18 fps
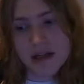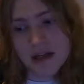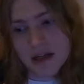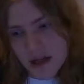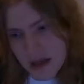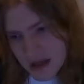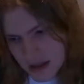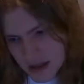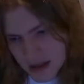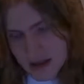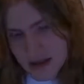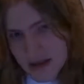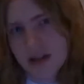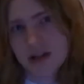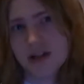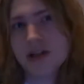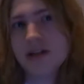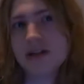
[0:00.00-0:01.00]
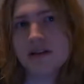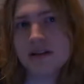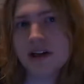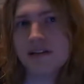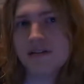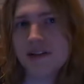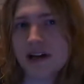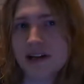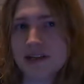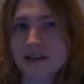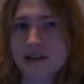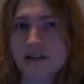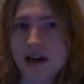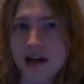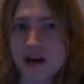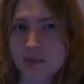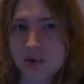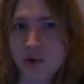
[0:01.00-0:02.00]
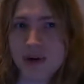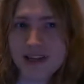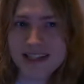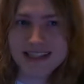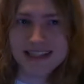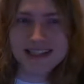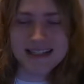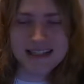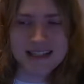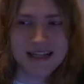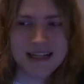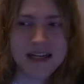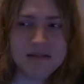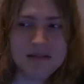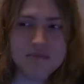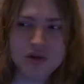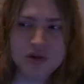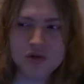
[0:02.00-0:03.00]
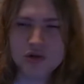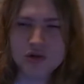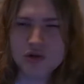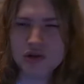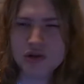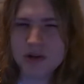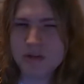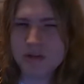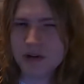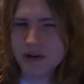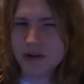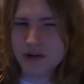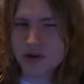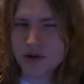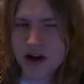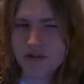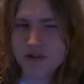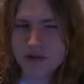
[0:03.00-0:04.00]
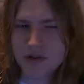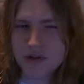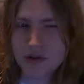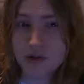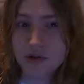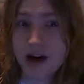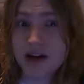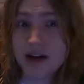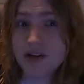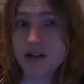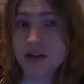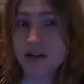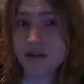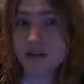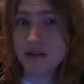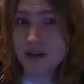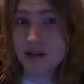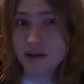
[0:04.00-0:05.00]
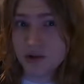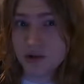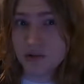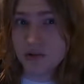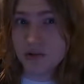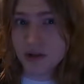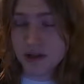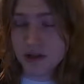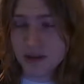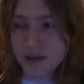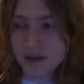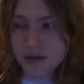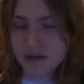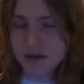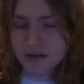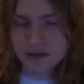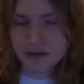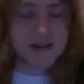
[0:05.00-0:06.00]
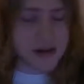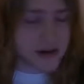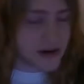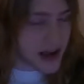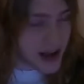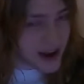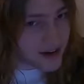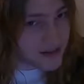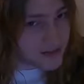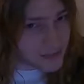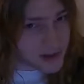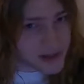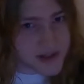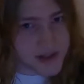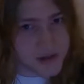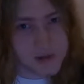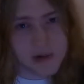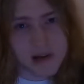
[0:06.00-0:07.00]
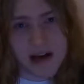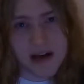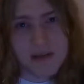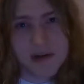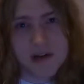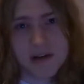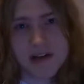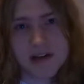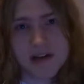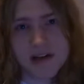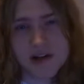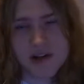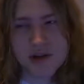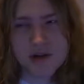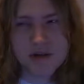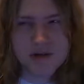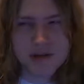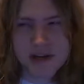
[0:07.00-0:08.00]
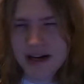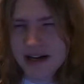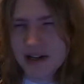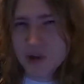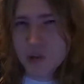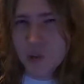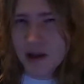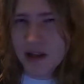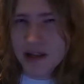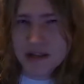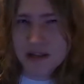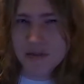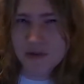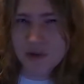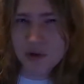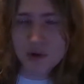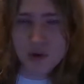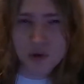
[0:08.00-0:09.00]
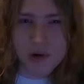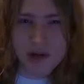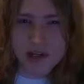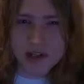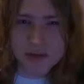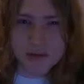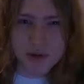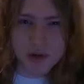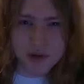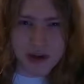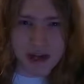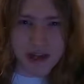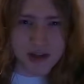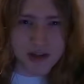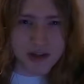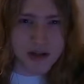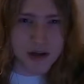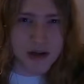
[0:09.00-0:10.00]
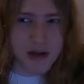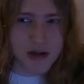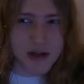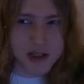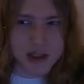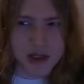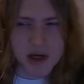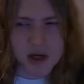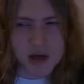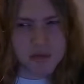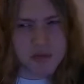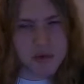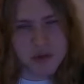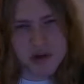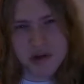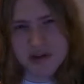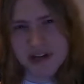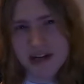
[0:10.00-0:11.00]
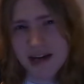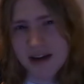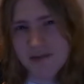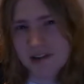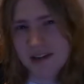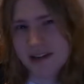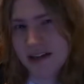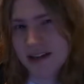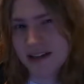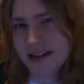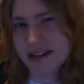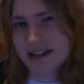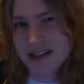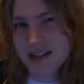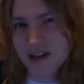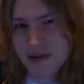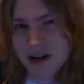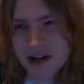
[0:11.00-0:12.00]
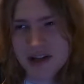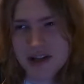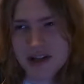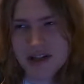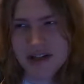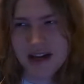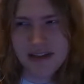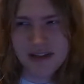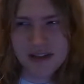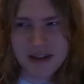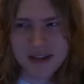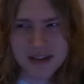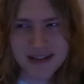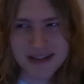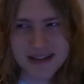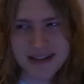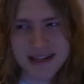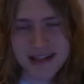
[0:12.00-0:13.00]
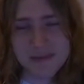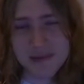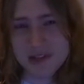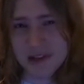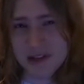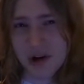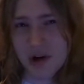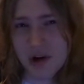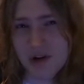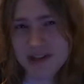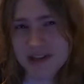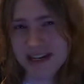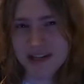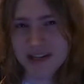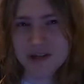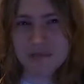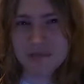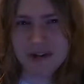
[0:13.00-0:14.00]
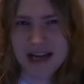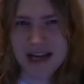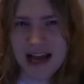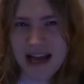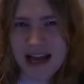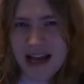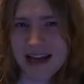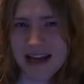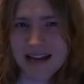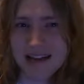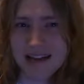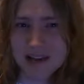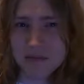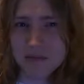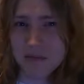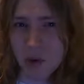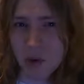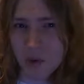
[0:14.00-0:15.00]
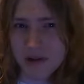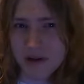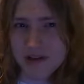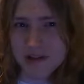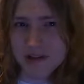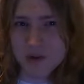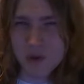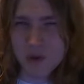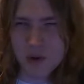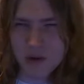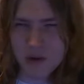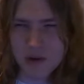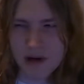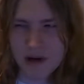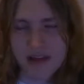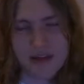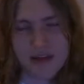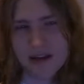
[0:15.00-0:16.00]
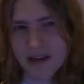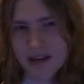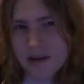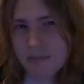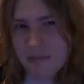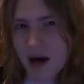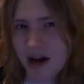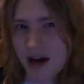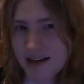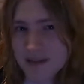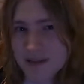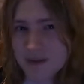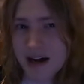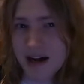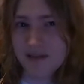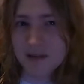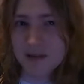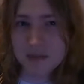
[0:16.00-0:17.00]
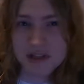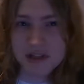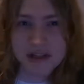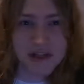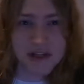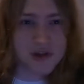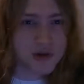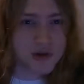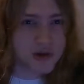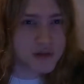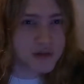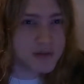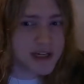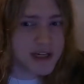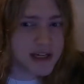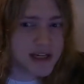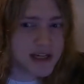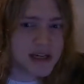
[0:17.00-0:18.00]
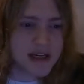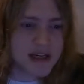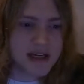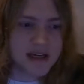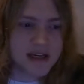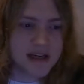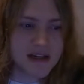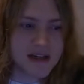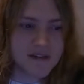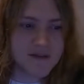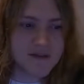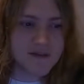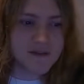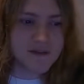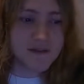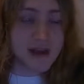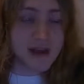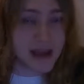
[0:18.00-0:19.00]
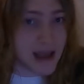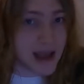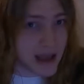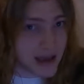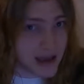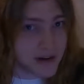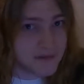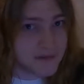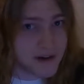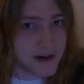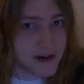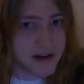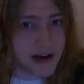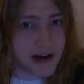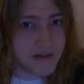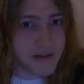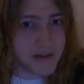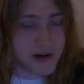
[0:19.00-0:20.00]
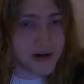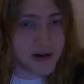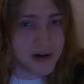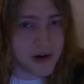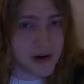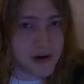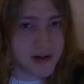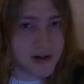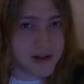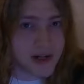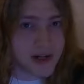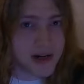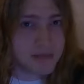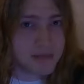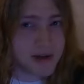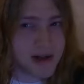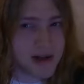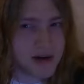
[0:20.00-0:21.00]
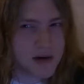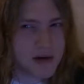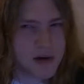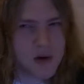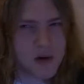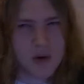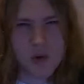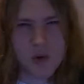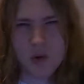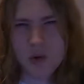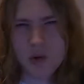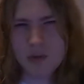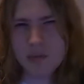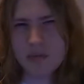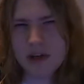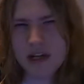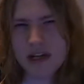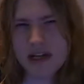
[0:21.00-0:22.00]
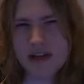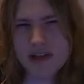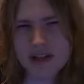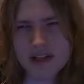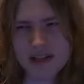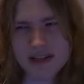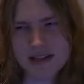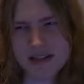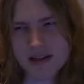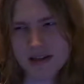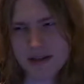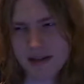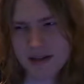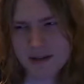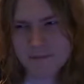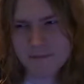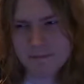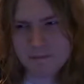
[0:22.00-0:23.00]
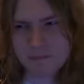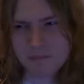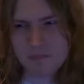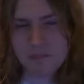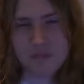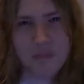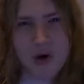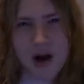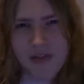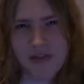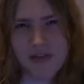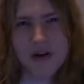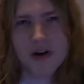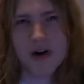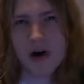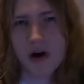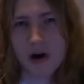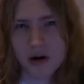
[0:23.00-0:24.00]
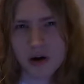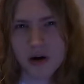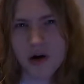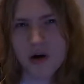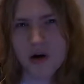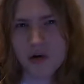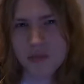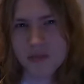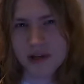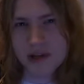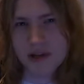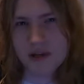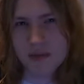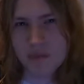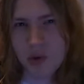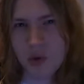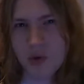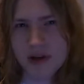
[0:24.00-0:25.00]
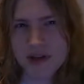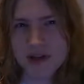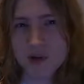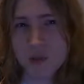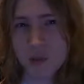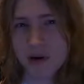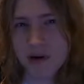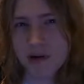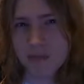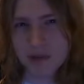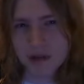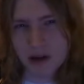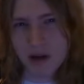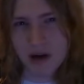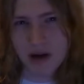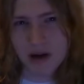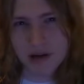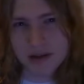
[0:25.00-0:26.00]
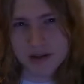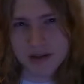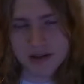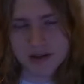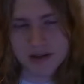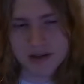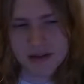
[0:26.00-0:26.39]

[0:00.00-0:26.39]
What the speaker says: In addition, they've lost a lot of points as a team due to some of their drivers crashing into things. There have been some reliability issues as well as a few questionable strategy calls, but when you take everything into consideration, I think the team as a whole is actually behind in points where I think they possibly have the potential to be if they A, figured out their car setup better, or B, just brought the car home in the points where it belongs.